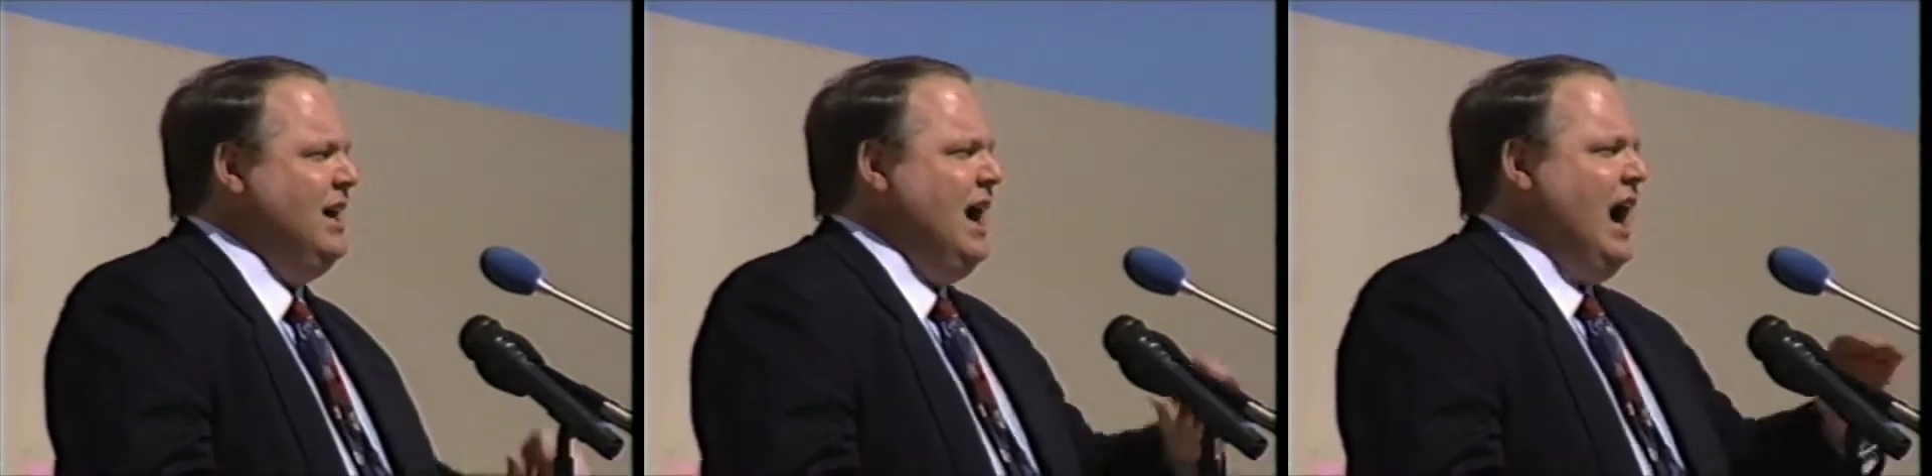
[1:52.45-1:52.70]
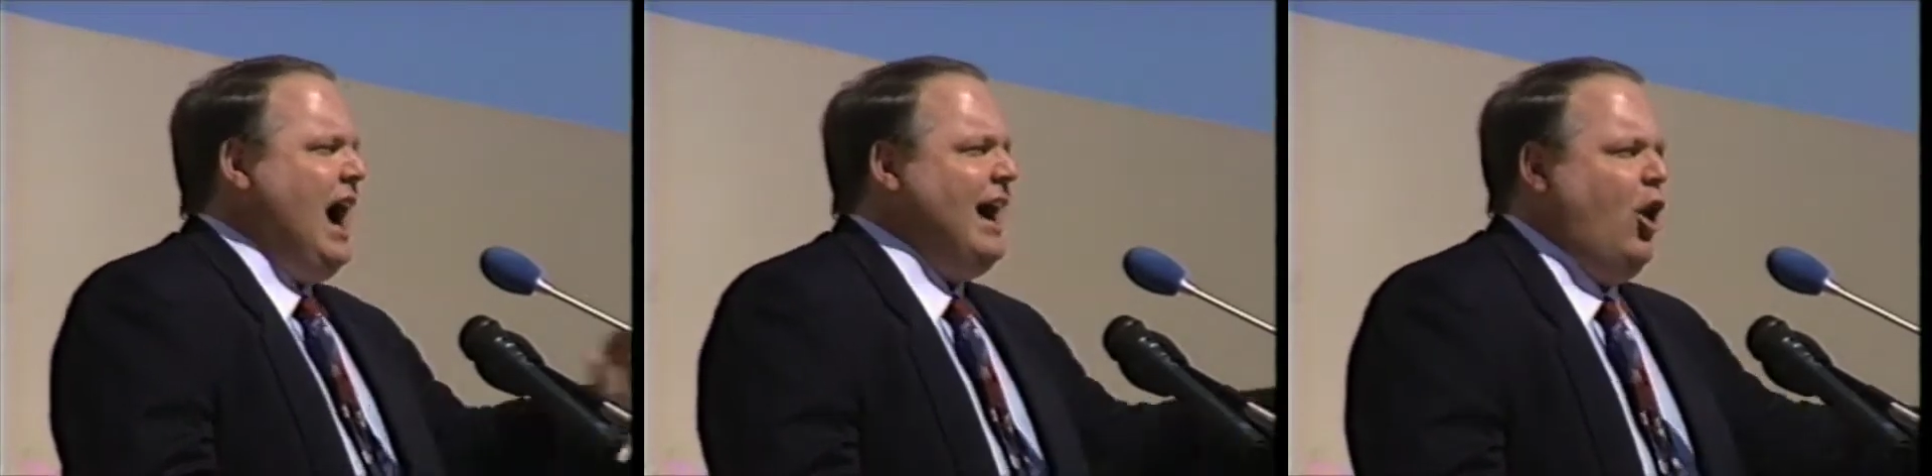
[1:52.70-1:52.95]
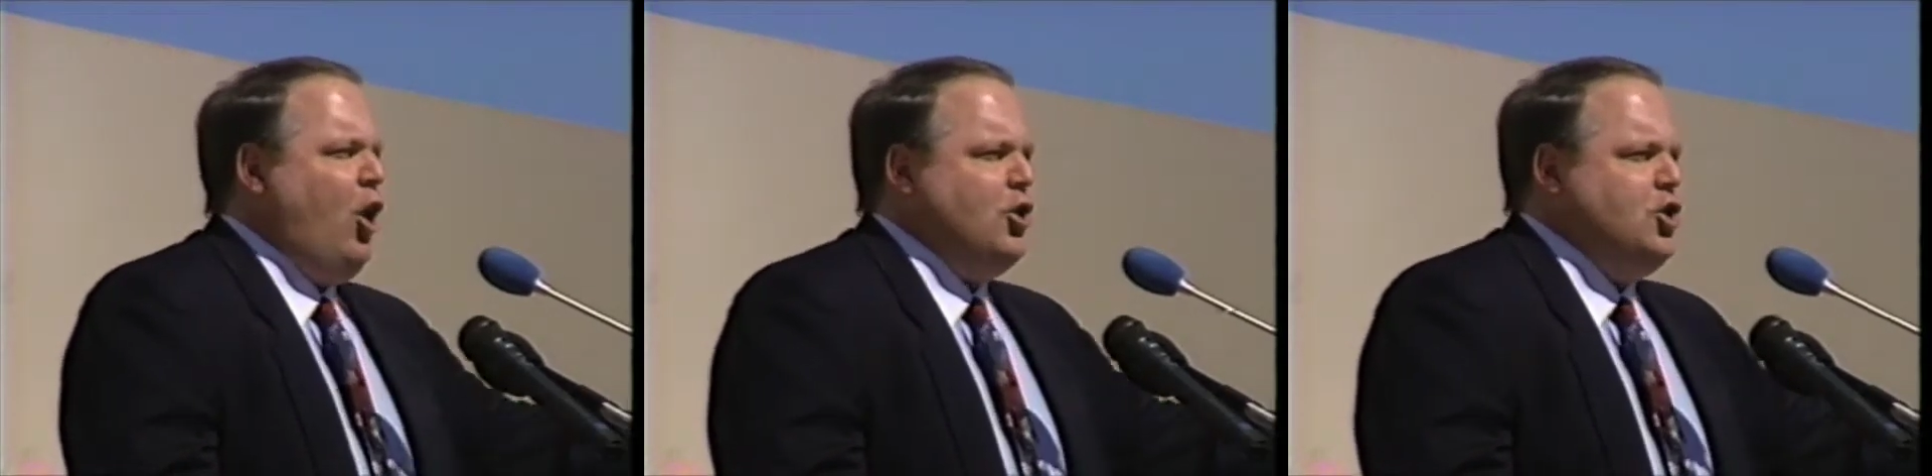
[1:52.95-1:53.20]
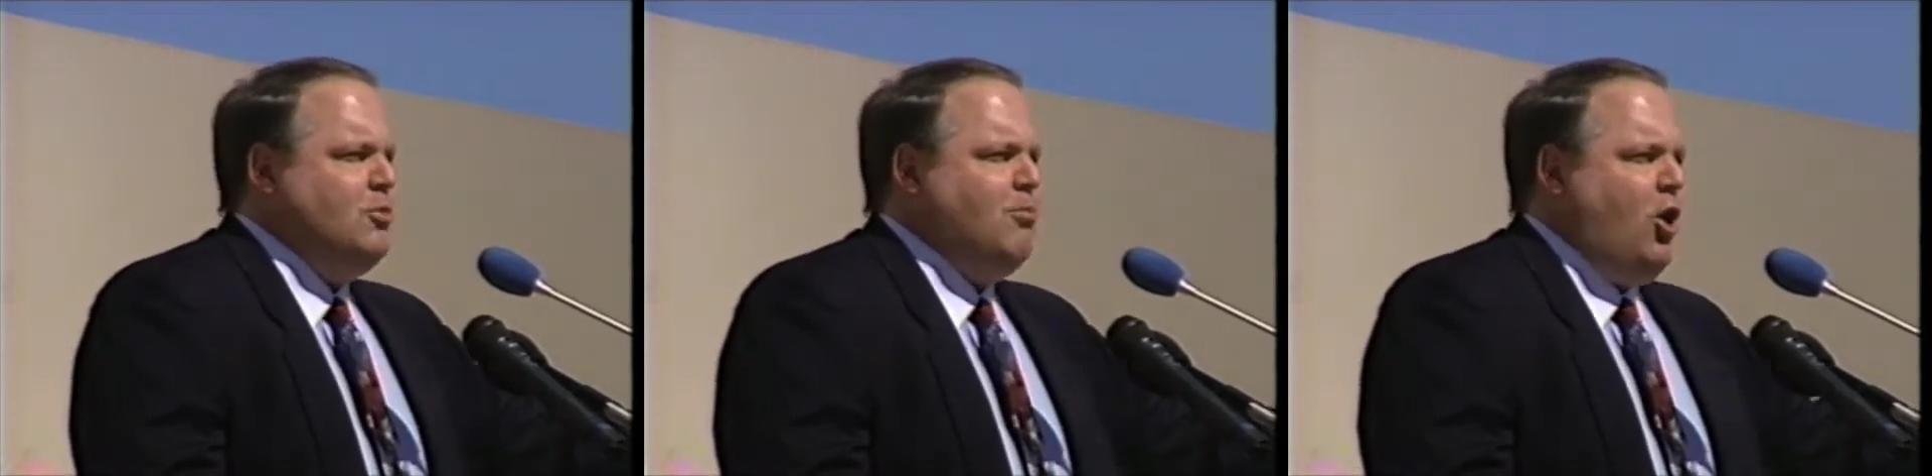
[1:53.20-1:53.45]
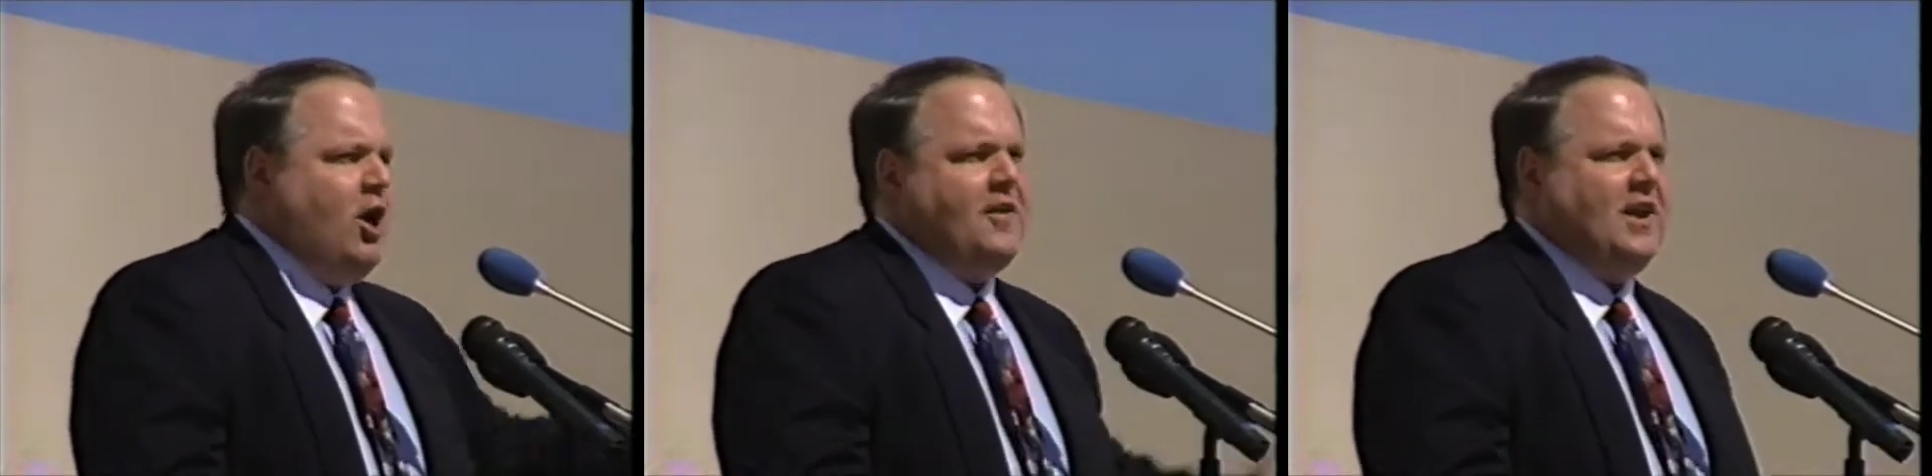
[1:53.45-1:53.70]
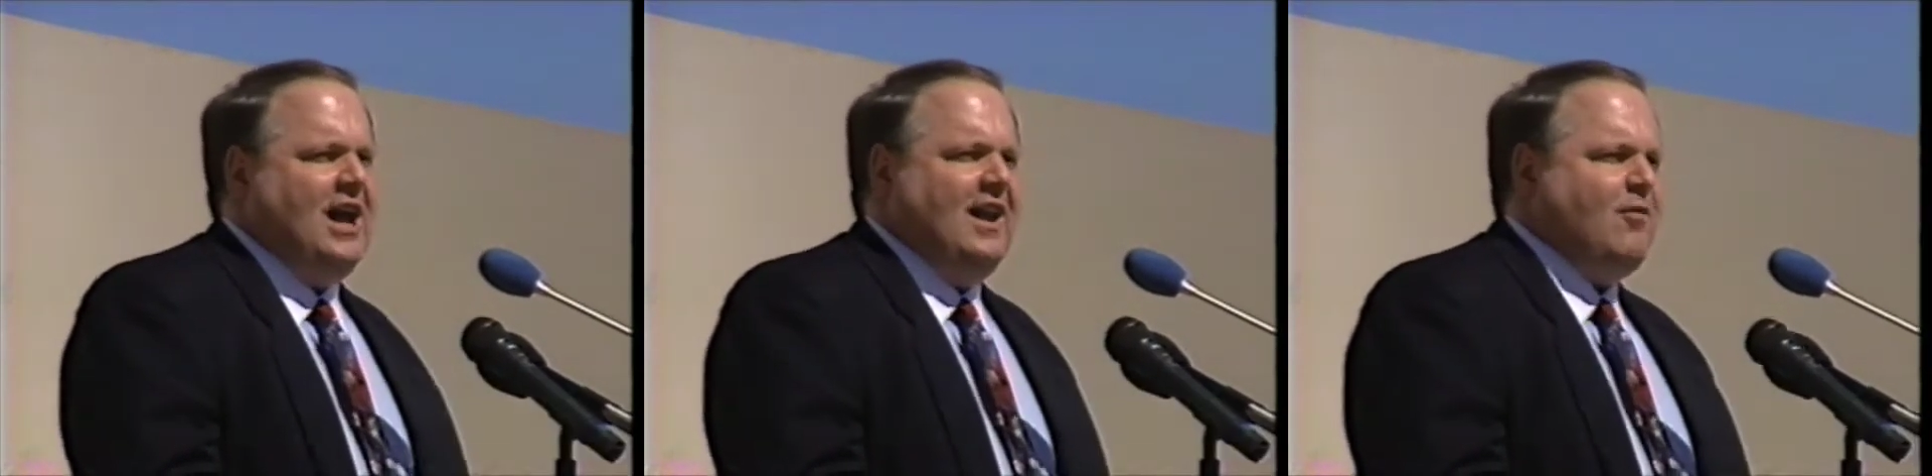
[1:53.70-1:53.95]
I owe you more
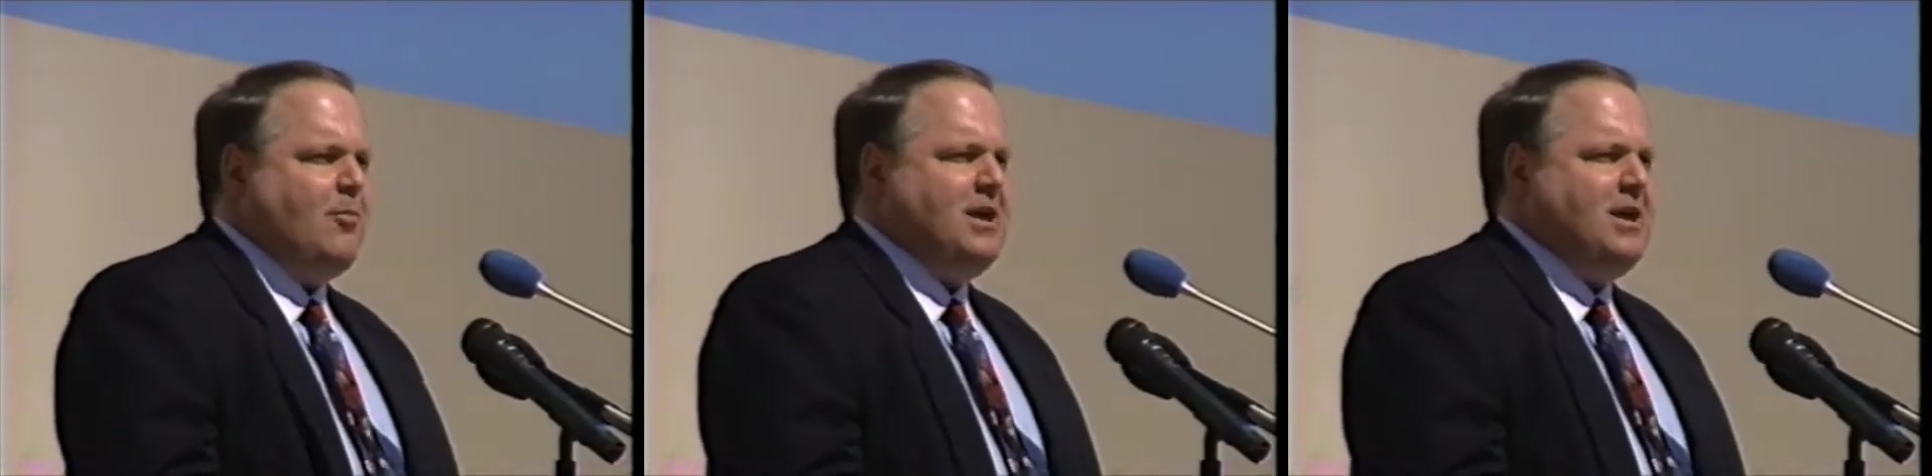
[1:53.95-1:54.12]
than I'll ever